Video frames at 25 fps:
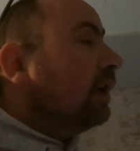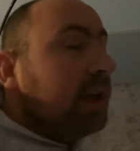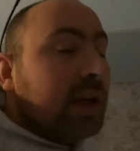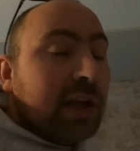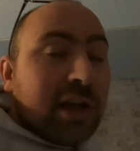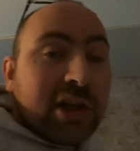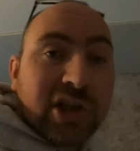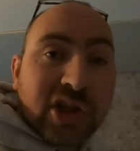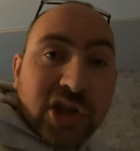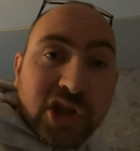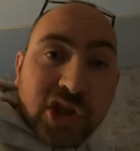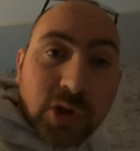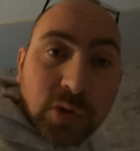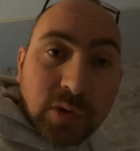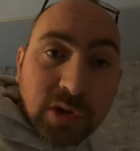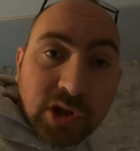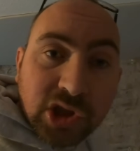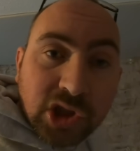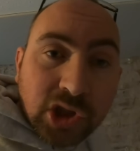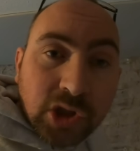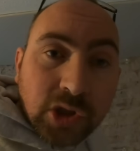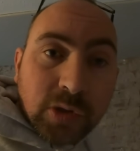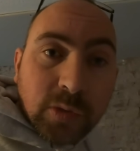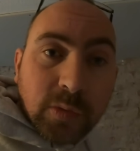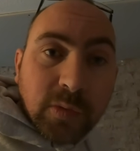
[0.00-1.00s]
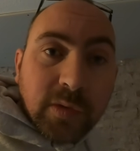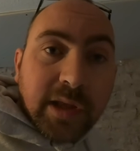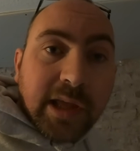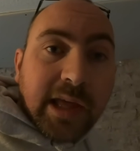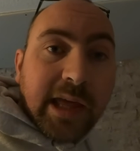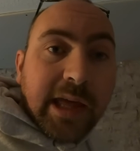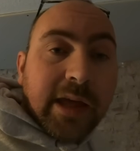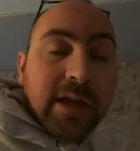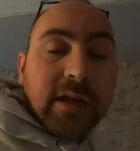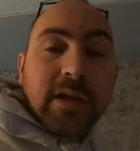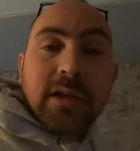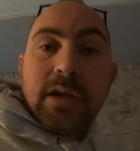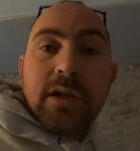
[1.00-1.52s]
and as soon as you know
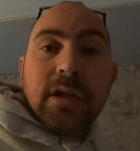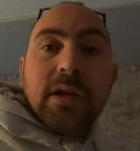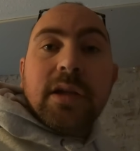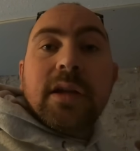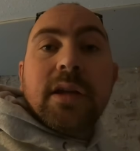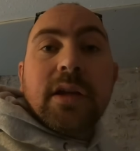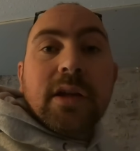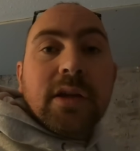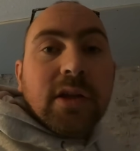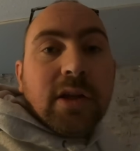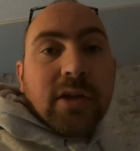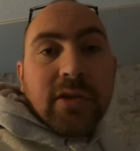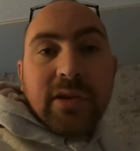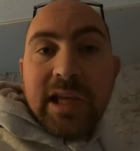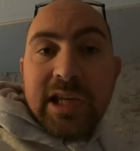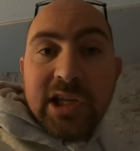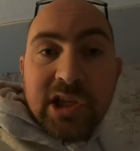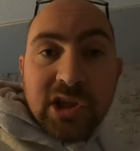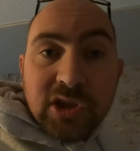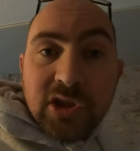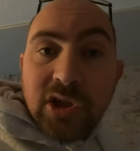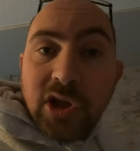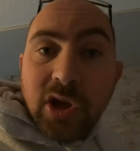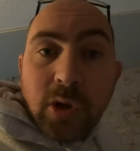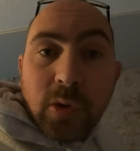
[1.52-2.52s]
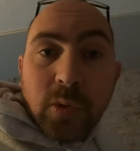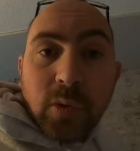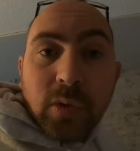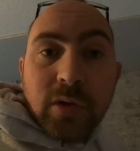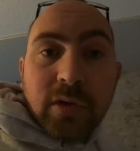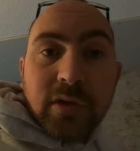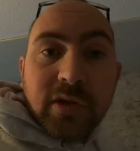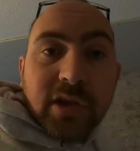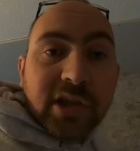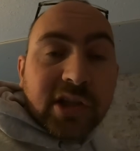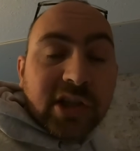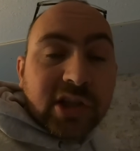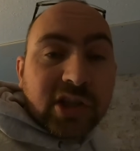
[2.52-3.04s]
that, then you know
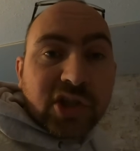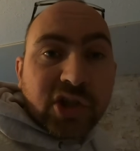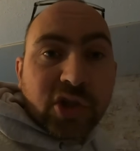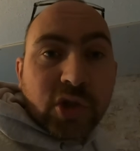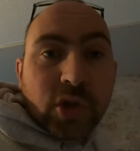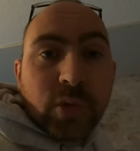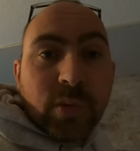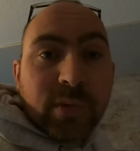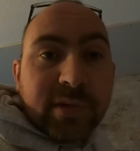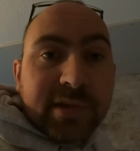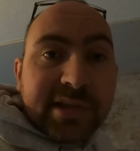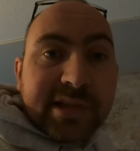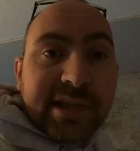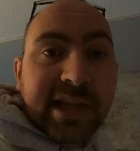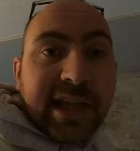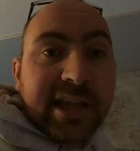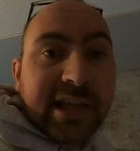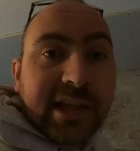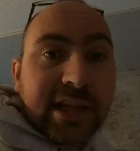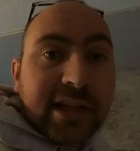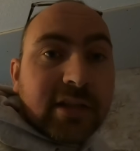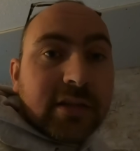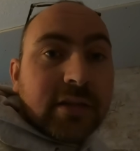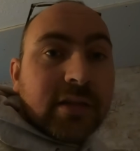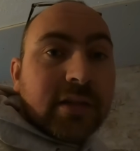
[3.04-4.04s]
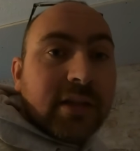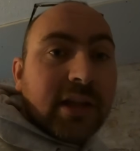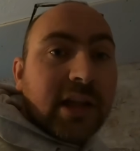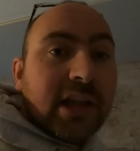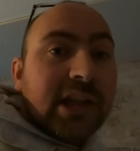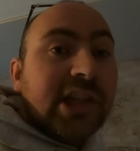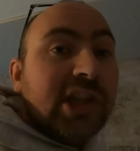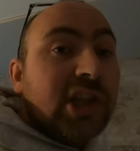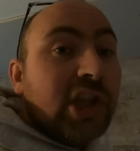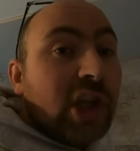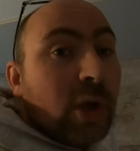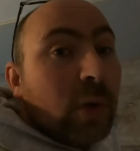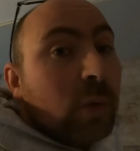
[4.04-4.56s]
that your screw is taken
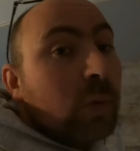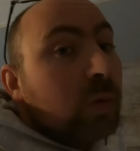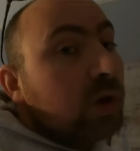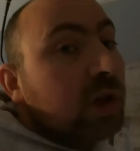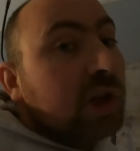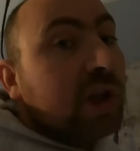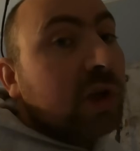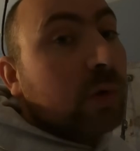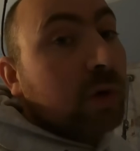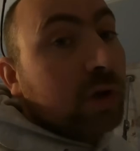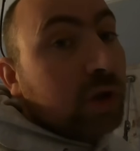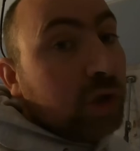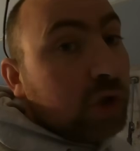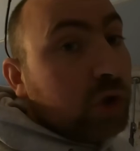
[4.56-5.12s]
and you know that you're on a